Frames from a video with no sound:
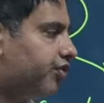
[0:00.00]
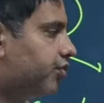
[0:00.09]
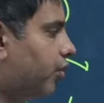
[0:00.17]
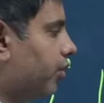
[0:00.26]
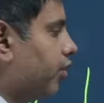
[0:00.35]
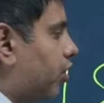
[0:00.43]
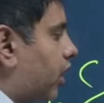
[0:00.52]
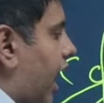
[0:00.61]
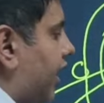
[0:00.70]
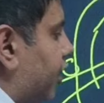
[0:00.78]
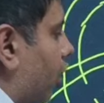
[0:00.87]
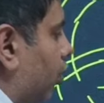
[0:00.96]
So your
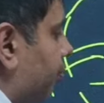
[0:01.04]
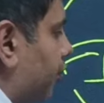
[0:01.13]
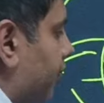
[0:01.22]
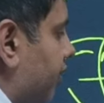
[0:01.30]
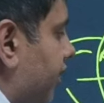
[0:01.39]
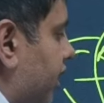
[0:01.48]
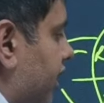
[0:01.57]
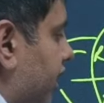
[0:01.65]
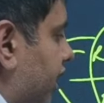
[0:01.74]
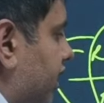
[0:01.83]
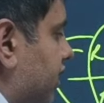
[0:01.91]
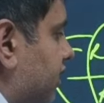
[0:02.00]
cardiac output will be
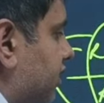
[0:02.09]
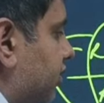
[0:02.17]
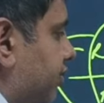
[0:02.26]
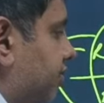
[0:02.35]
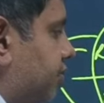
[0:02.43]
decreased.